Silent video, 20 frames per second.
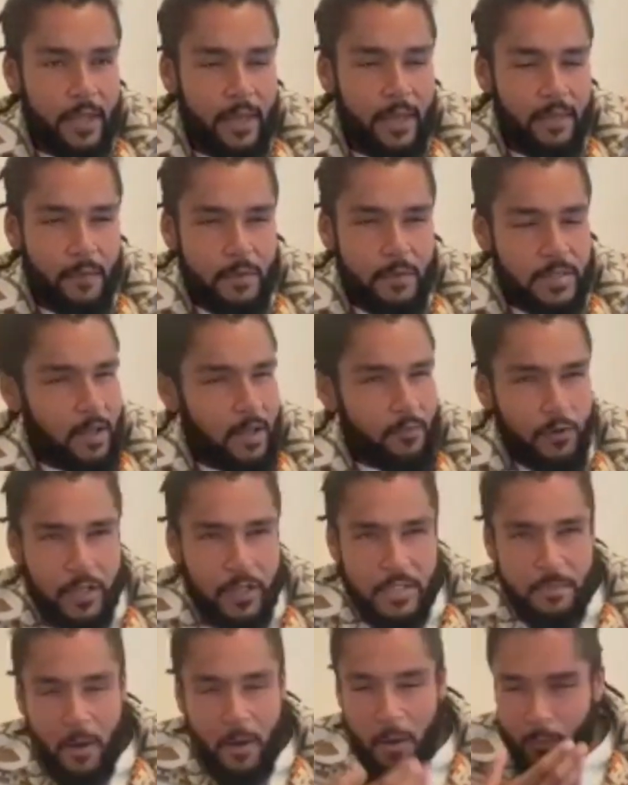was another
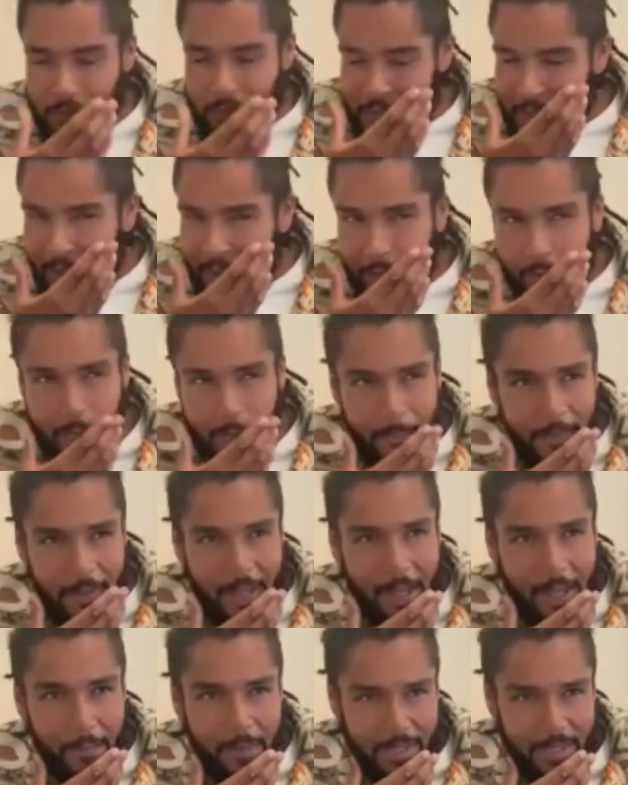experiment which I can't remember
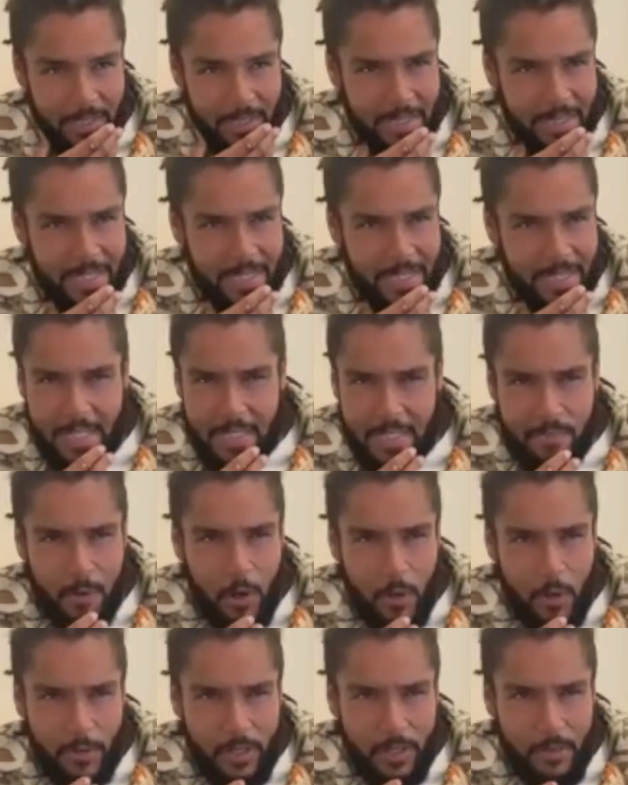now. They did this
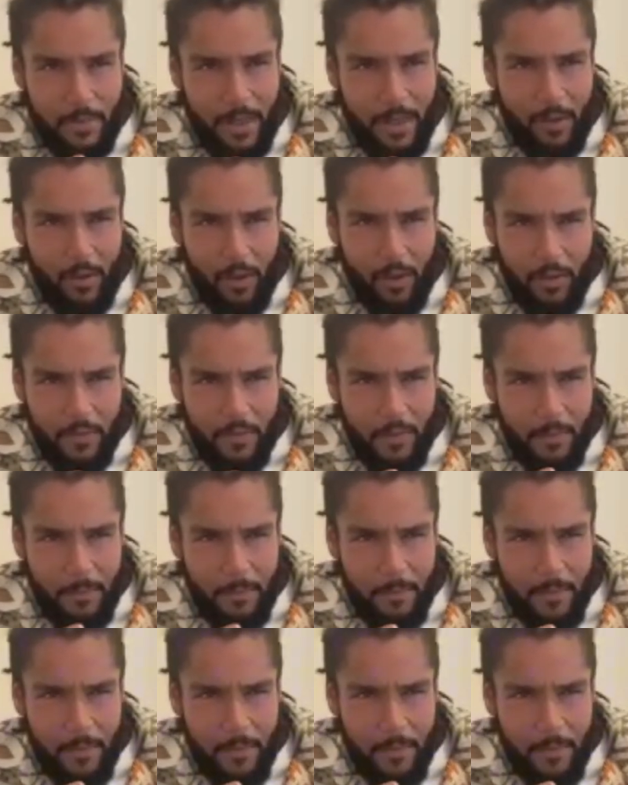experiment about the